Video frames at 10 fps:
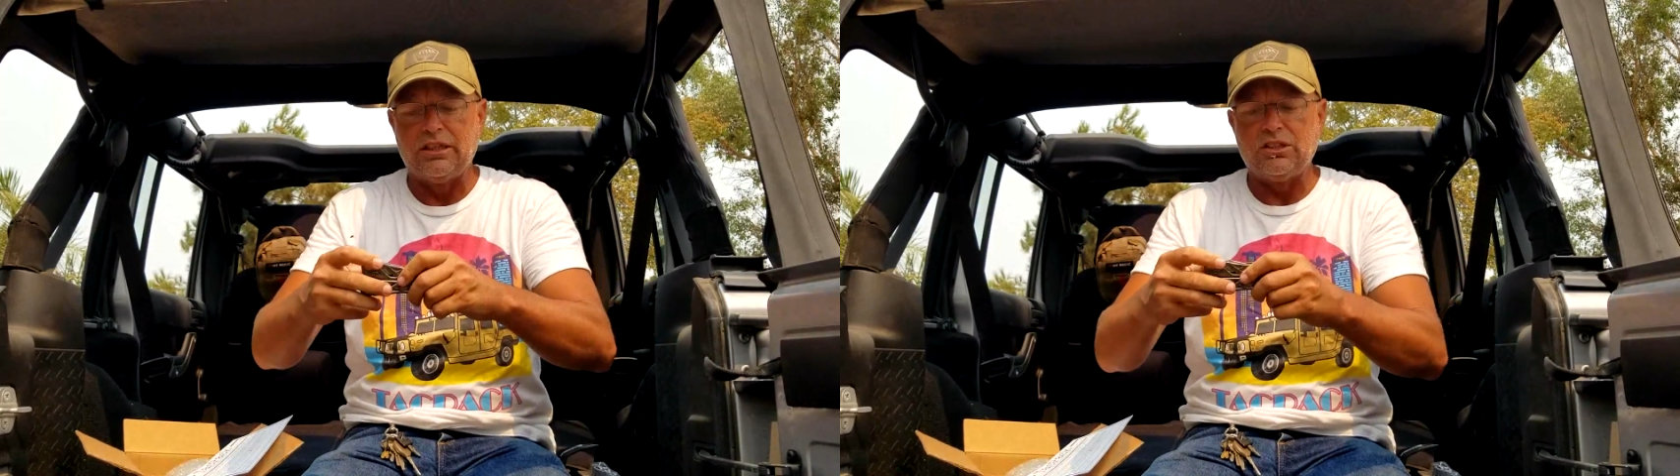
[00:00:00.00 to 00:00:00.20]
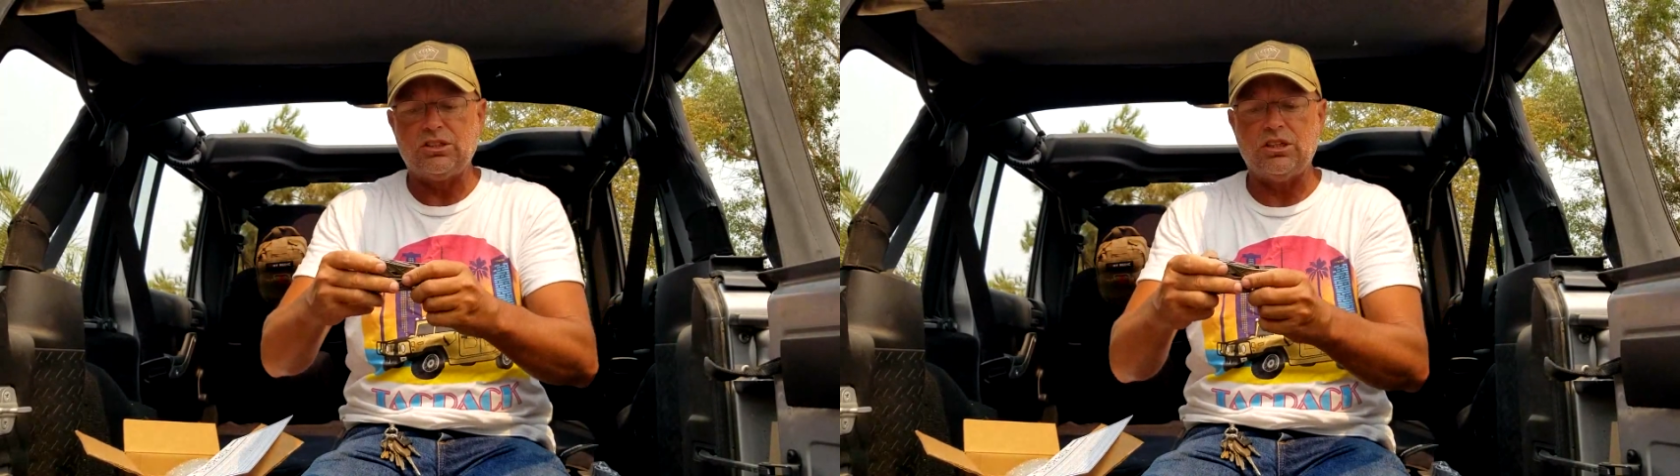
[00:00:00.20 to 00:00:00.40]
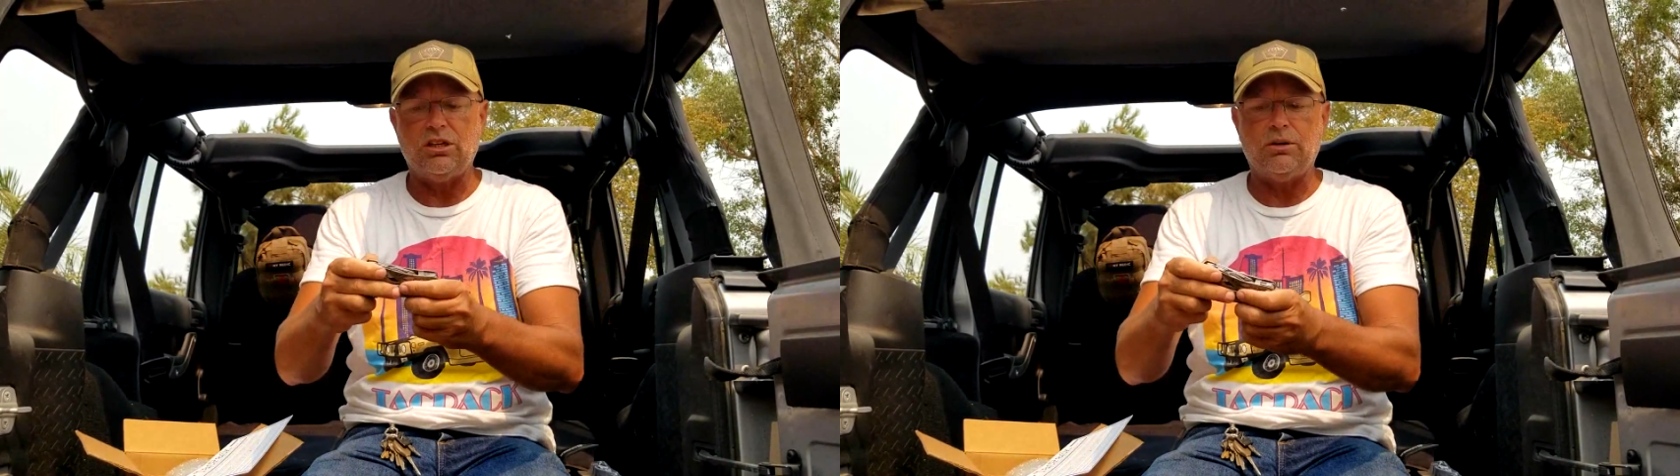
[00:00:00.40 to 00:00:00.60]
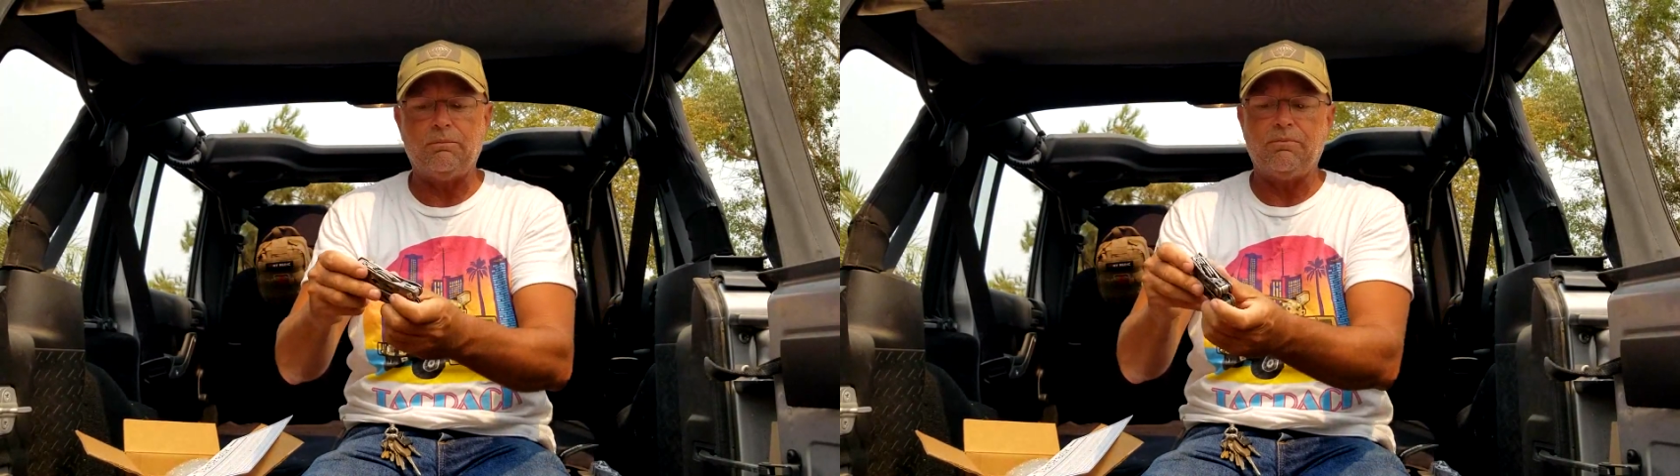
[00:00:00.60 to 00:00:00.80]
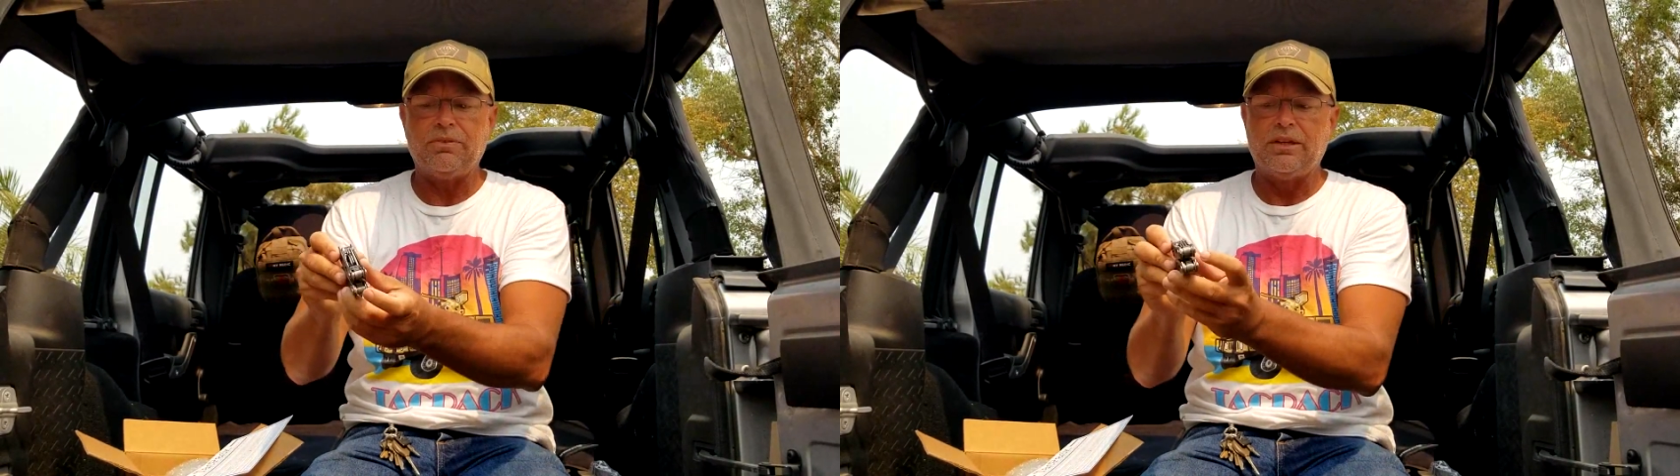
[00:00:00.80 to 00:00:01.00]
So
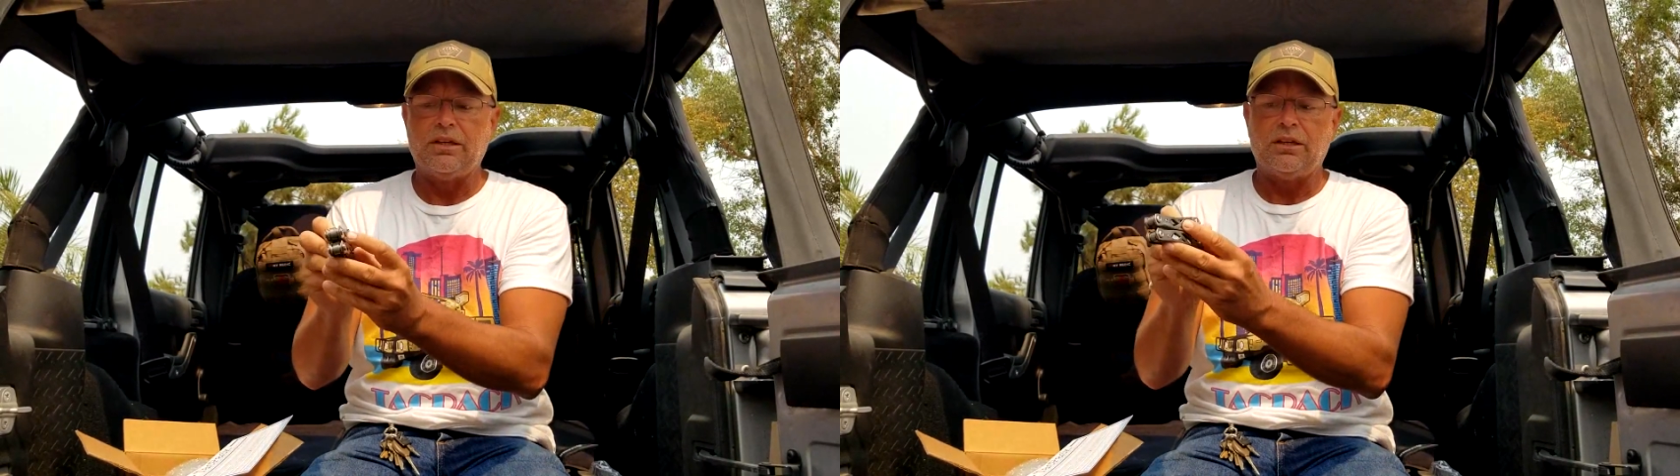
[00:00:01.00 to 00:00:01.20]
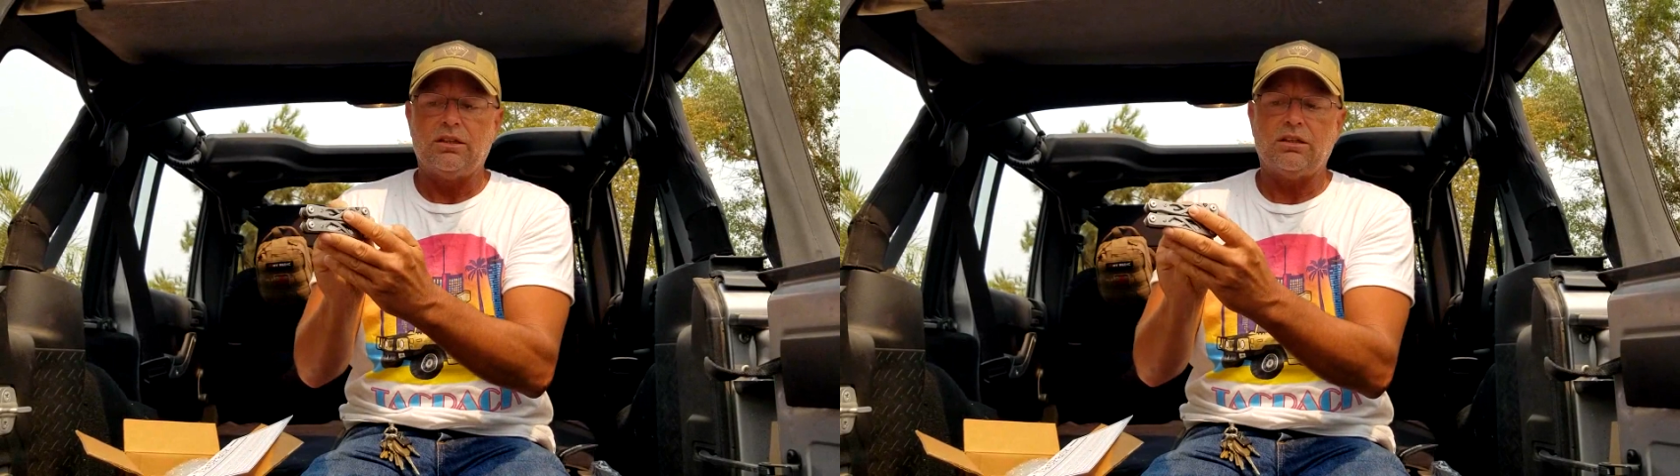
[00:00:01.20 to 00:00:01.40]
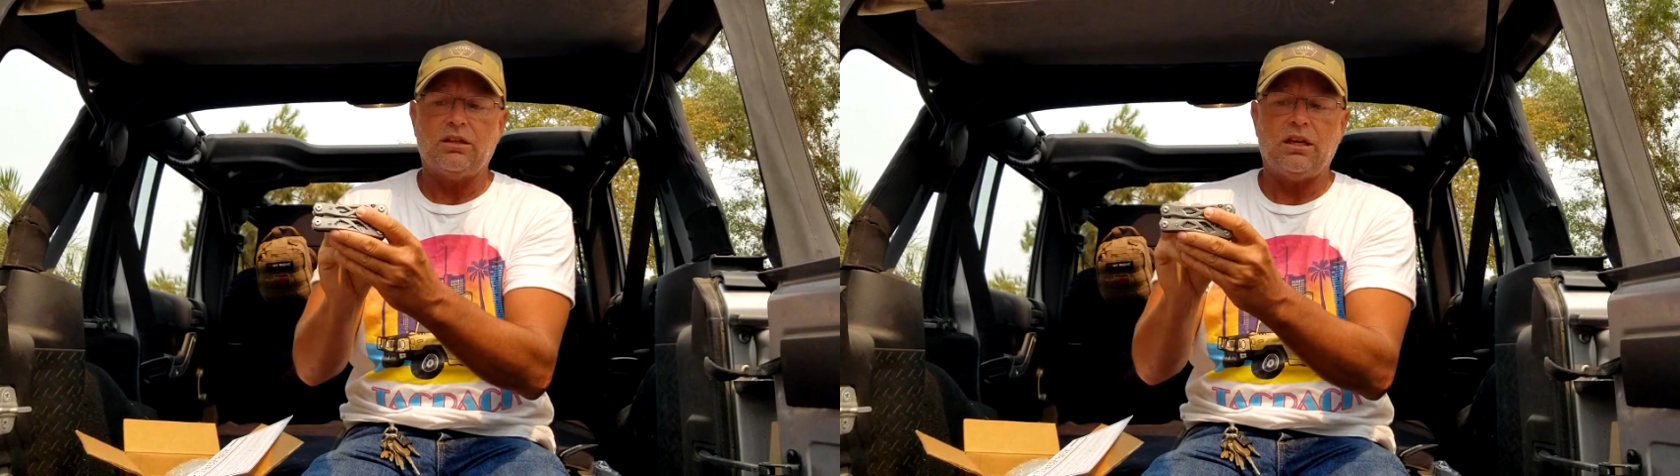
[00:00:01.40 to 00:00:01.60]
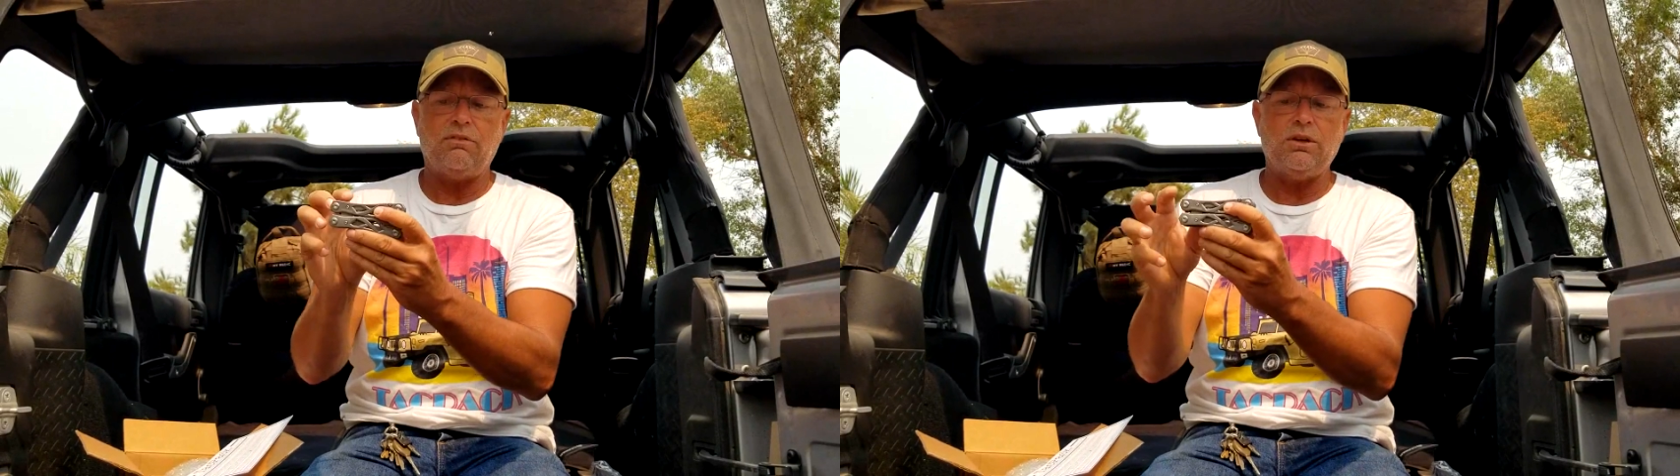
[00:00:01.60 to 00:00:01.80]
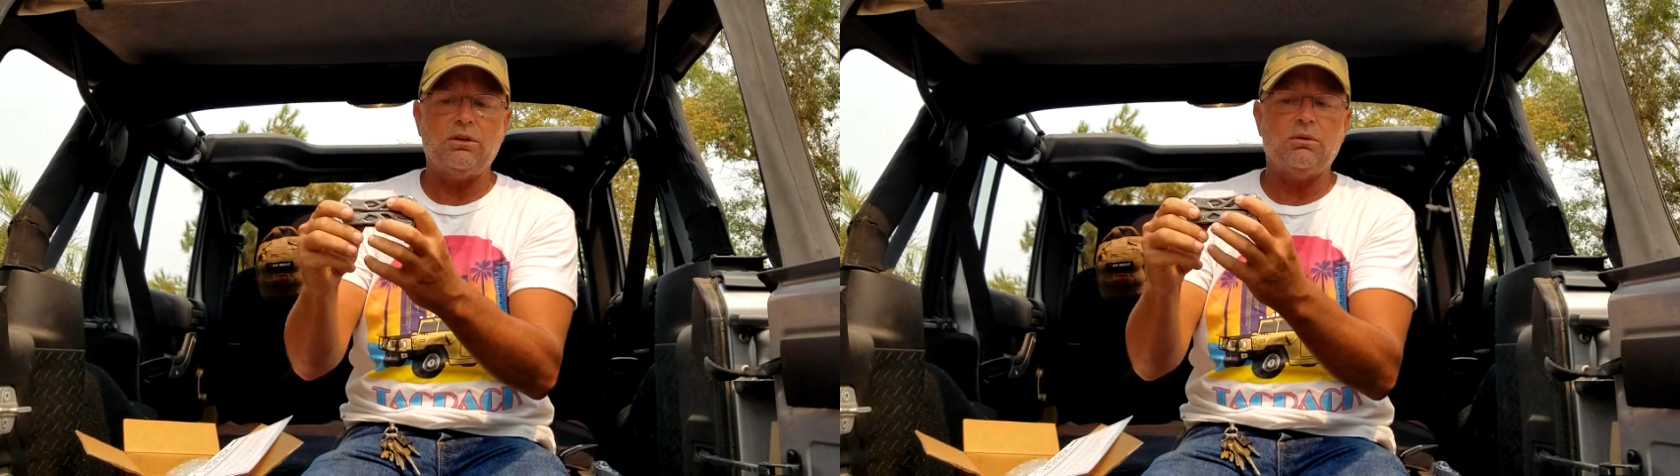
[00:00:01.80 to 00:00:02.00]
if
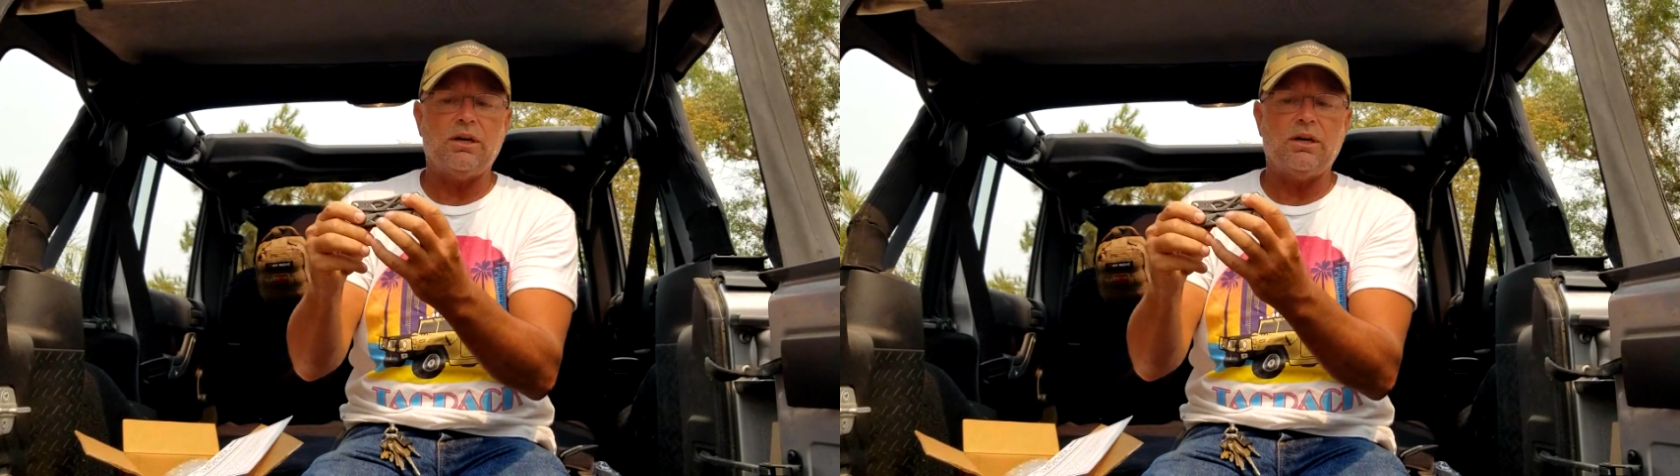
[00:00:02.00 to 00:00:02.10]
you